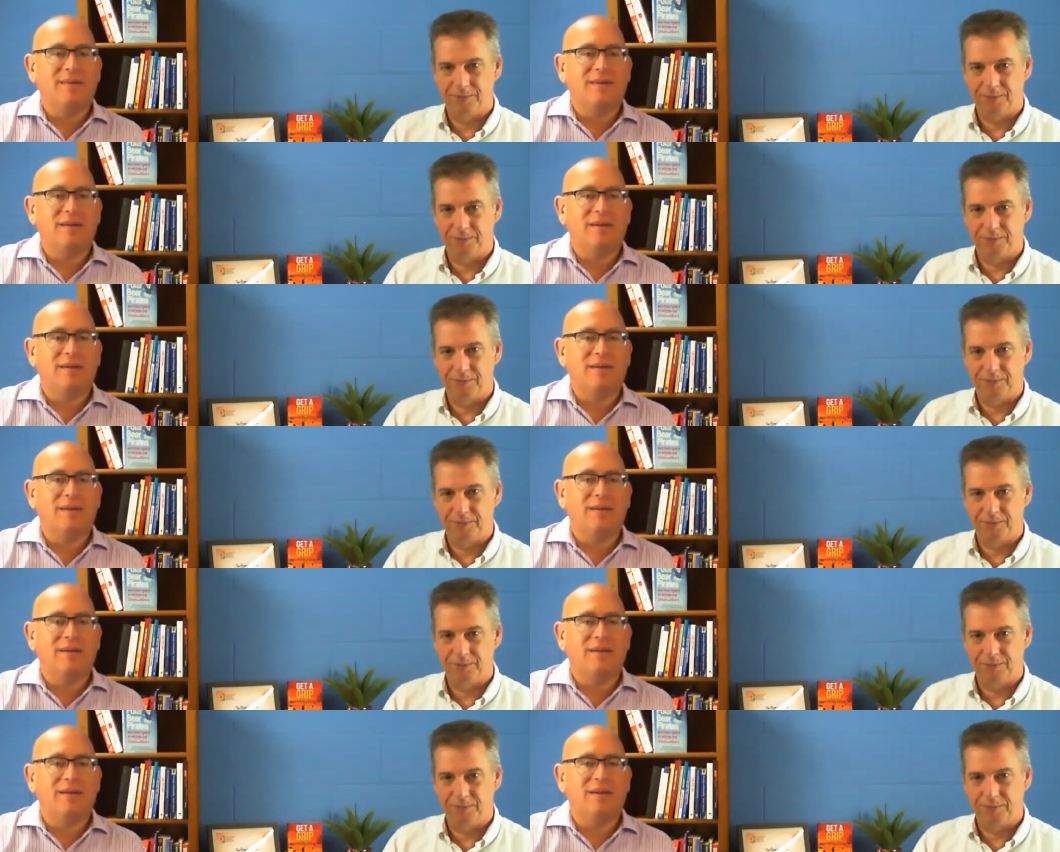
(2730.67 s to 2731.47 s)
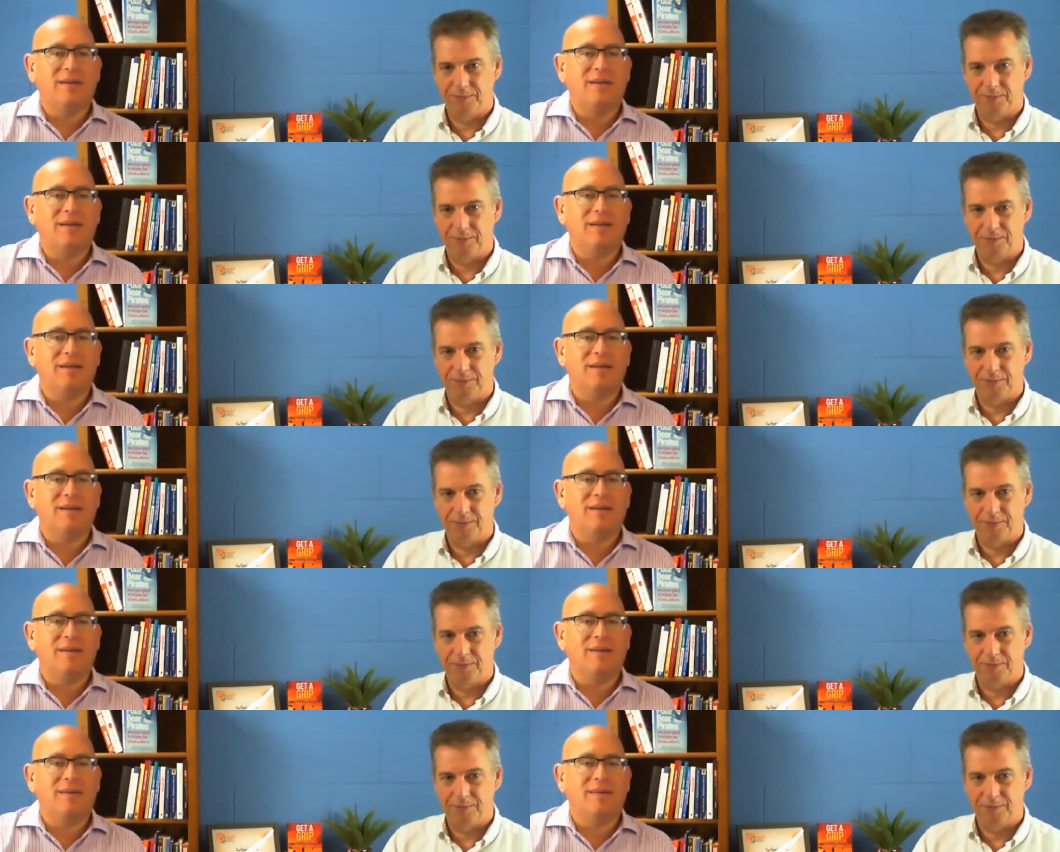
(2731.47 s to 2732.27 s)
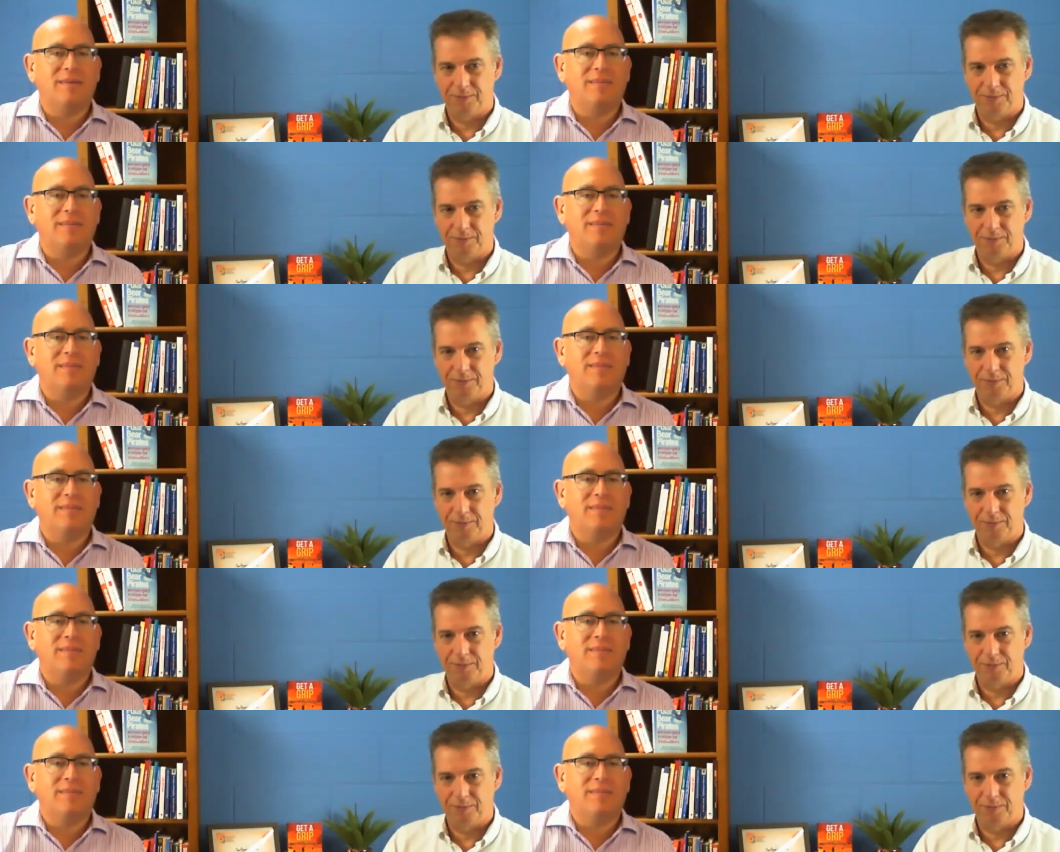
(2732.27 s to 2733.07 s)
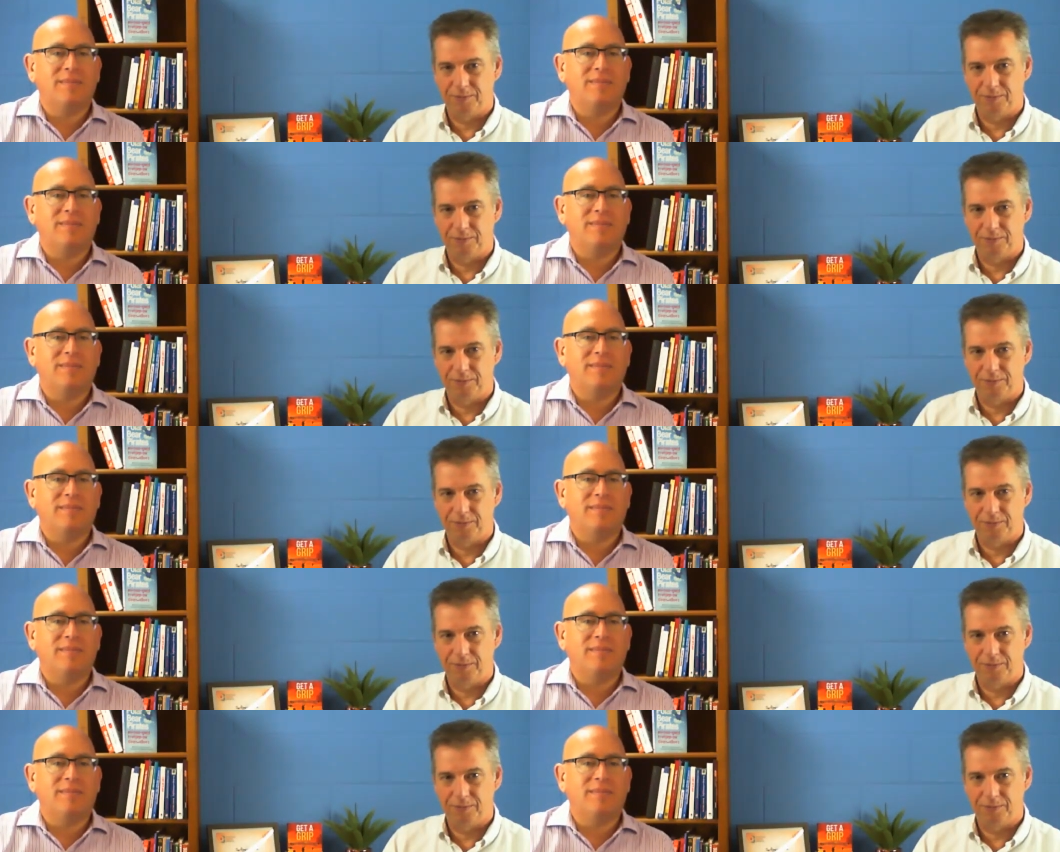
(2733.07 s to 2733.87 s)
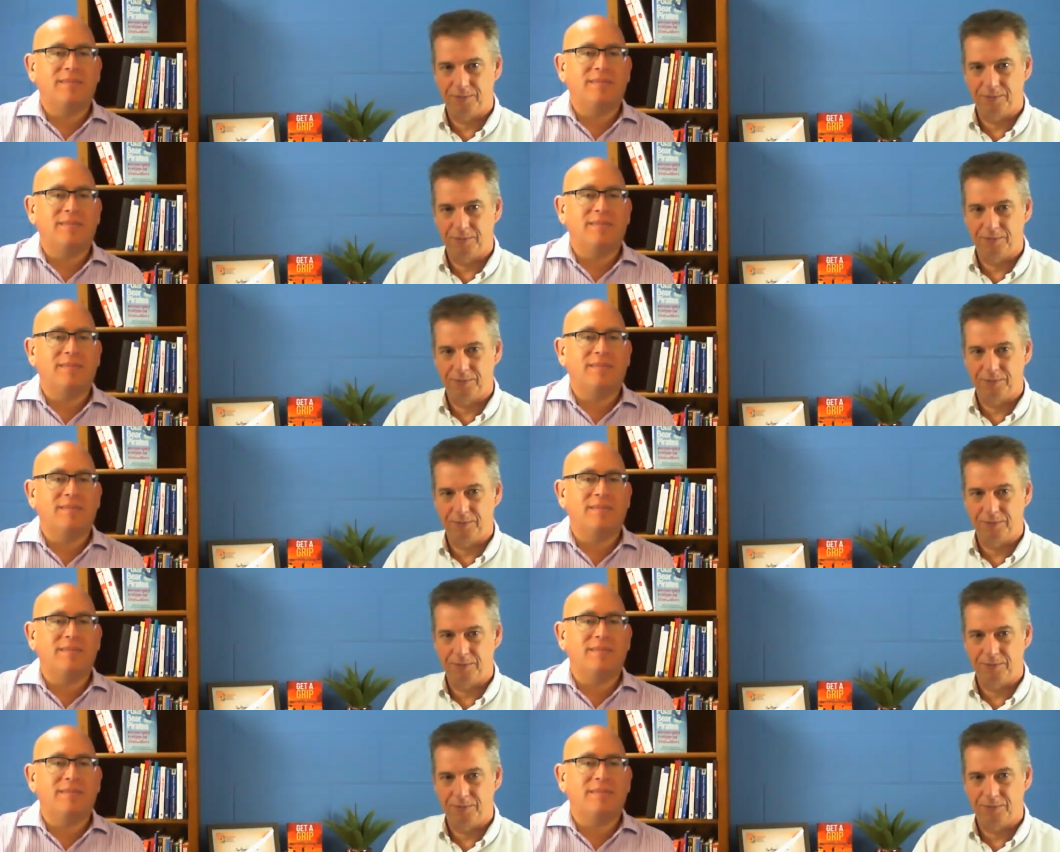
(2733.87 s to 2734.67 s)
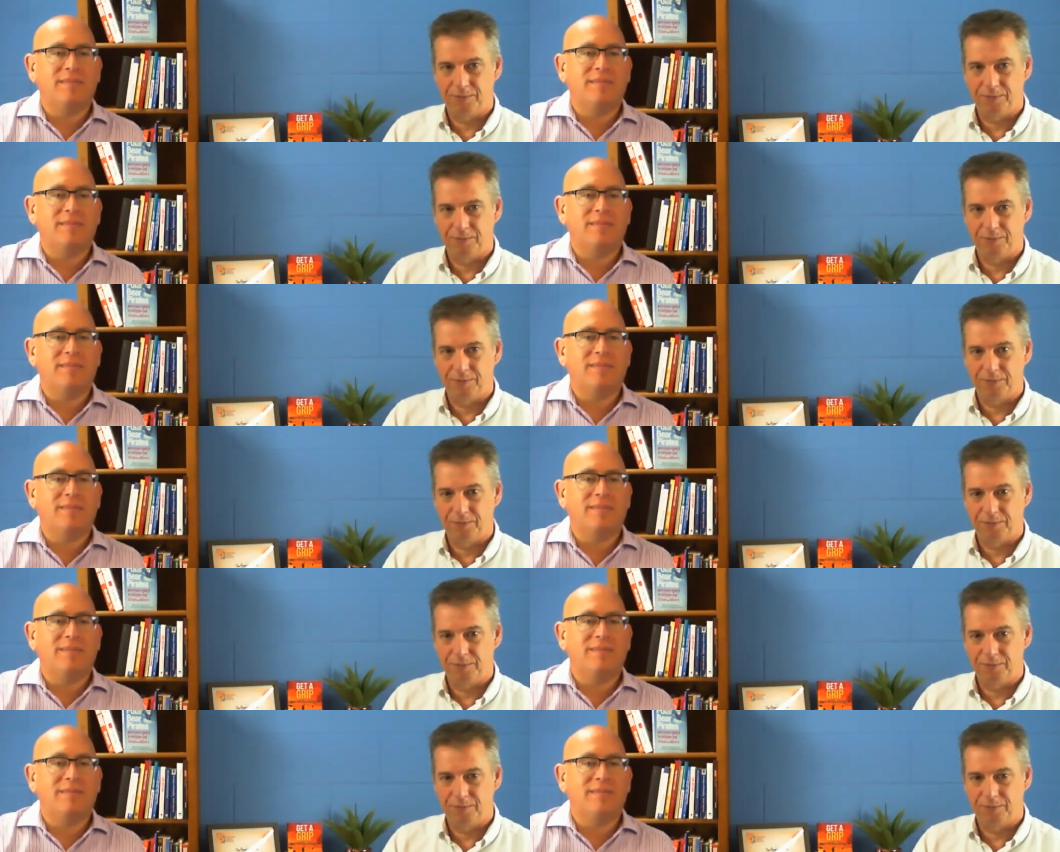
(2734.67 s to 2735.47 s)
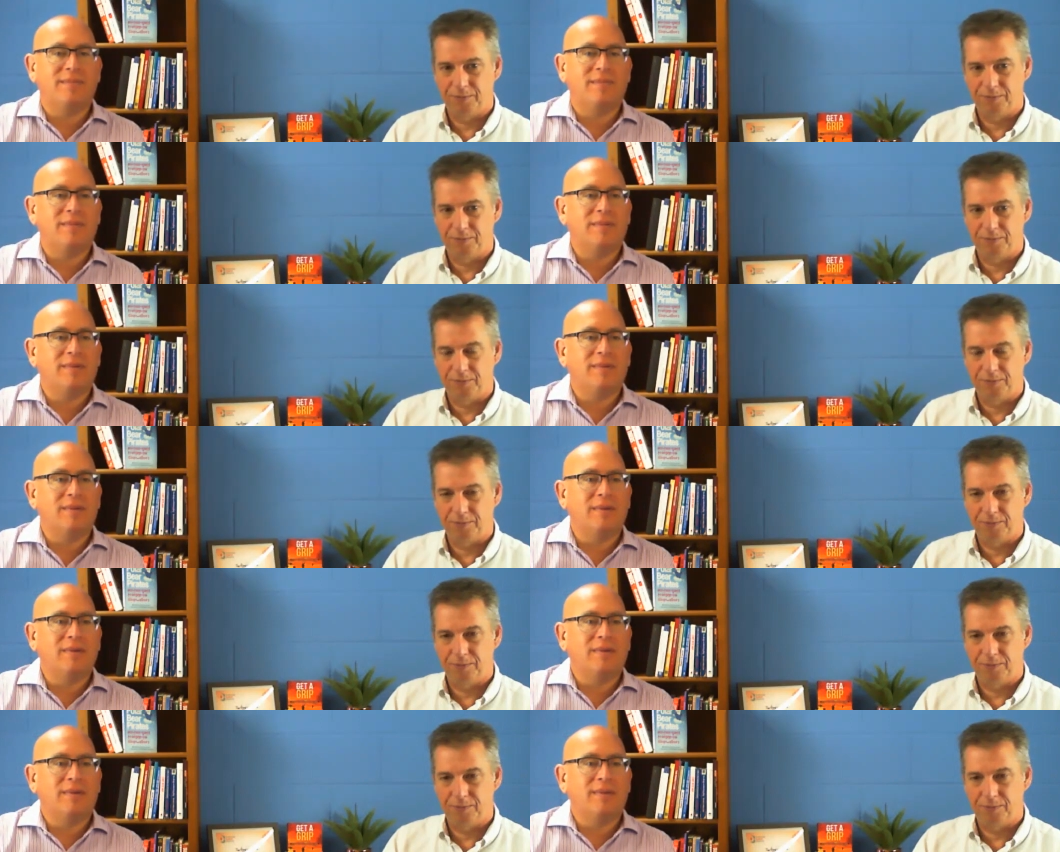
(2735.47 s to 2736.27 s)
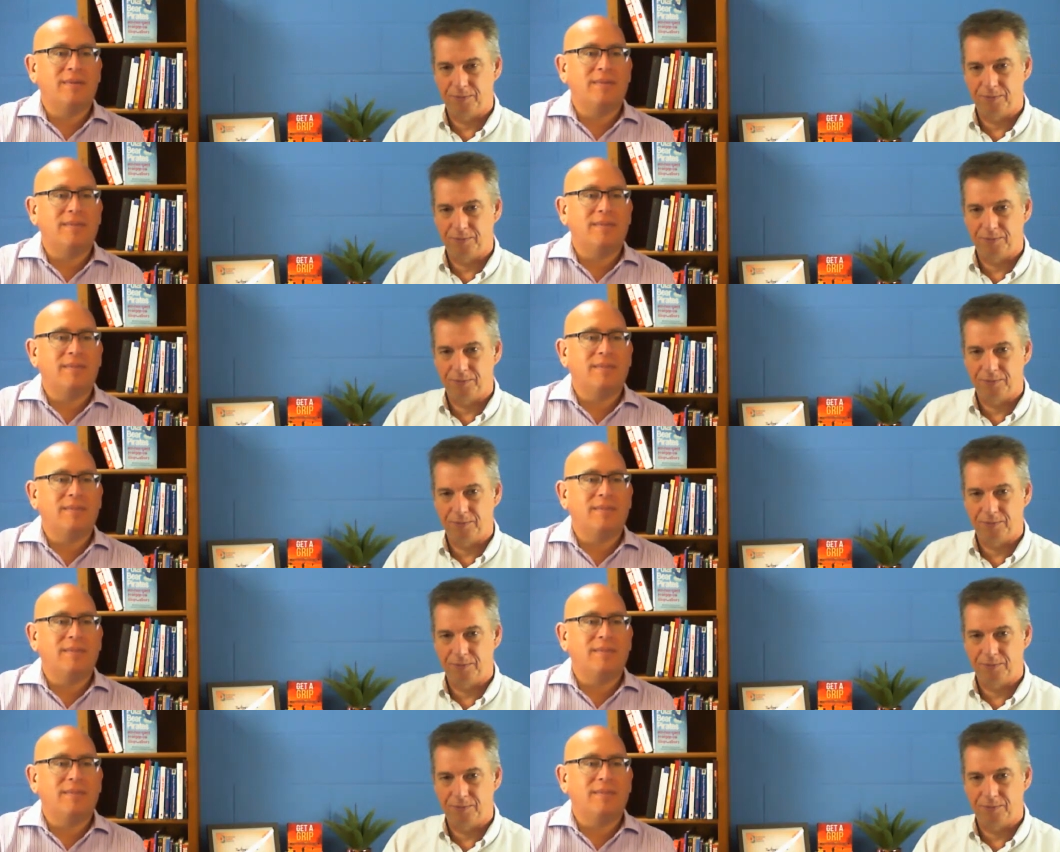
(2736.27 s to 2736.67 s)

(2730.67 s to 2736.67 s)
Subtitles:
Nobody speaks.